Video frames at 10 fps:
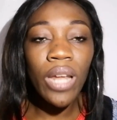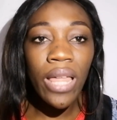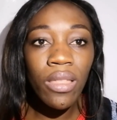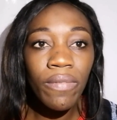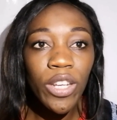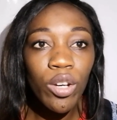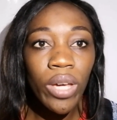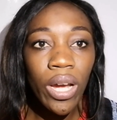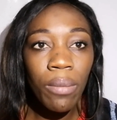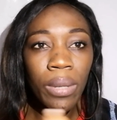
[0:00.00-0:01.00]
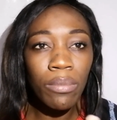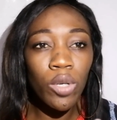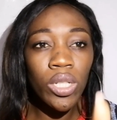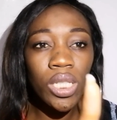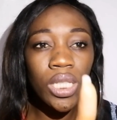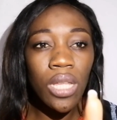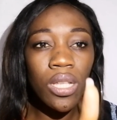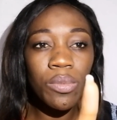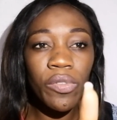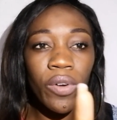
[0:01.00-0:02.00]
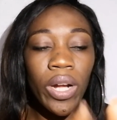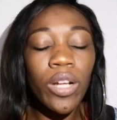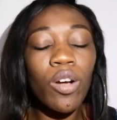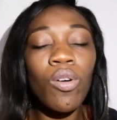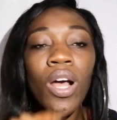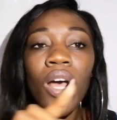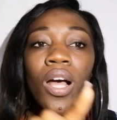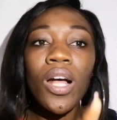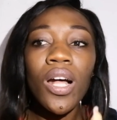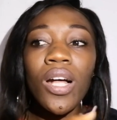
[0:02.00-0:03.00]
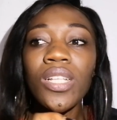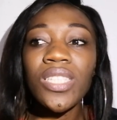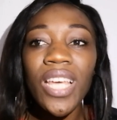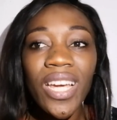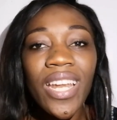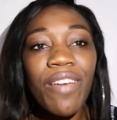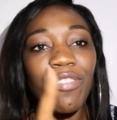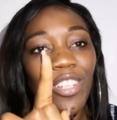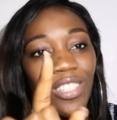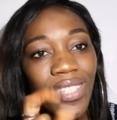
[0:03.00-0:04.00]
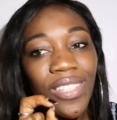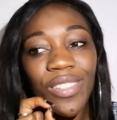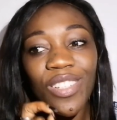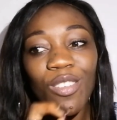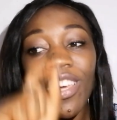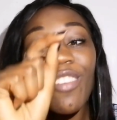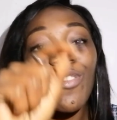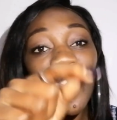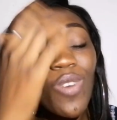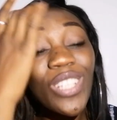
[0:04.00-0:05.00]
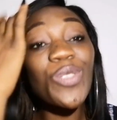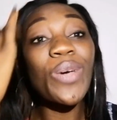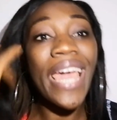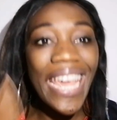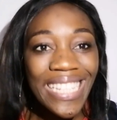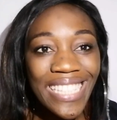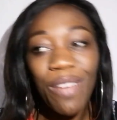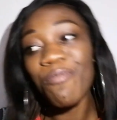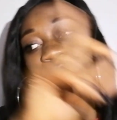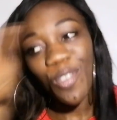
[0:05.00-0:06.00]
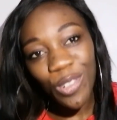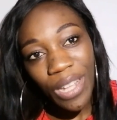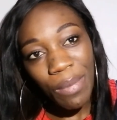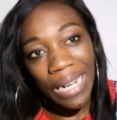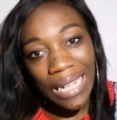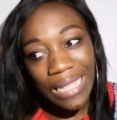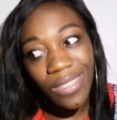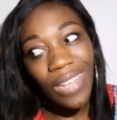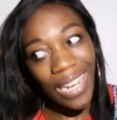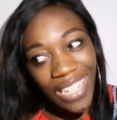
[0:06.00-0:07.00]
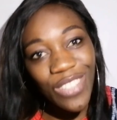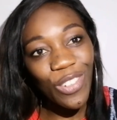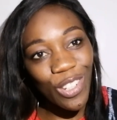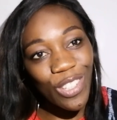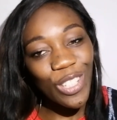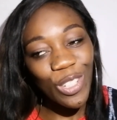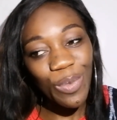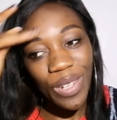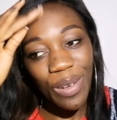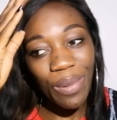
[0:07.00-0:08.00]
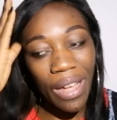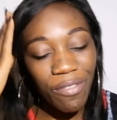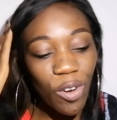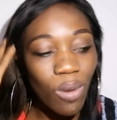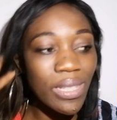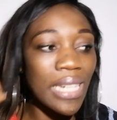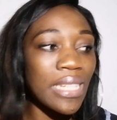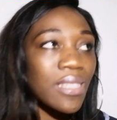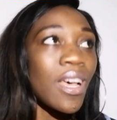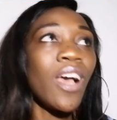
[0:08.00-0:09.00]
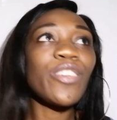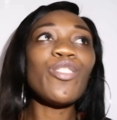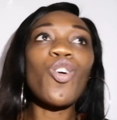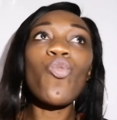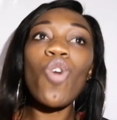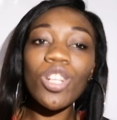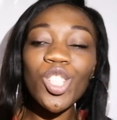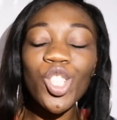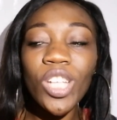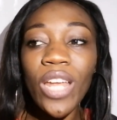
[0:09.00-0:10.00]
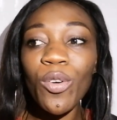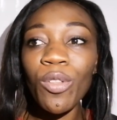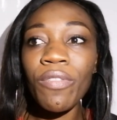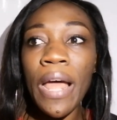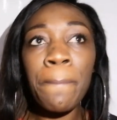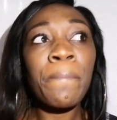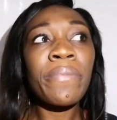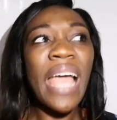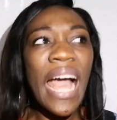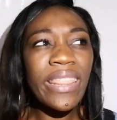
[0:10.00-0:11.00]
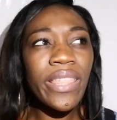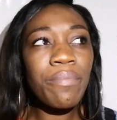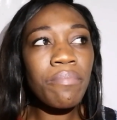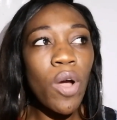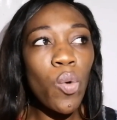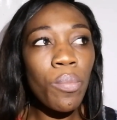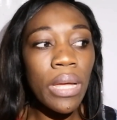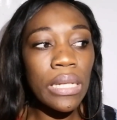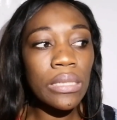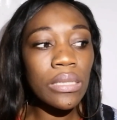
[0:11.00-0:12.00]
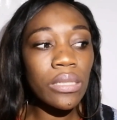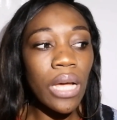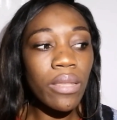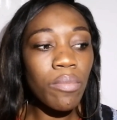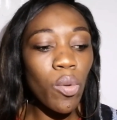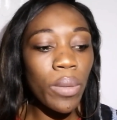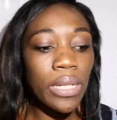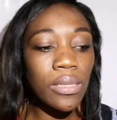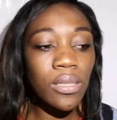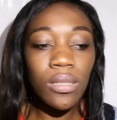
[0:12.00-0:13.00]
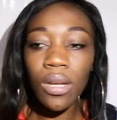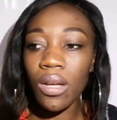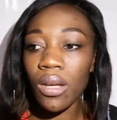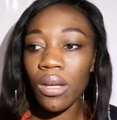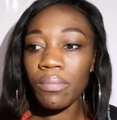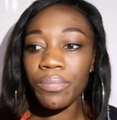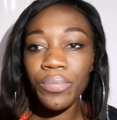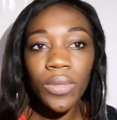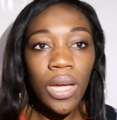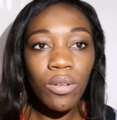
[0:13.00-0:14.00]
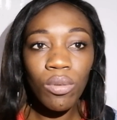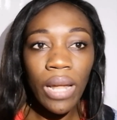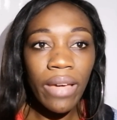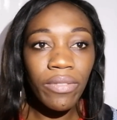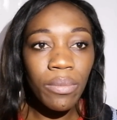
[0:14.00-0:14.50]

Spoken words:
going to end the video here, but I'm going to say this before I go. Take an effort. If you want to hate them, follow them at least. At least follow the social media platforms. At least, watch and all of that. At the moment, there are no live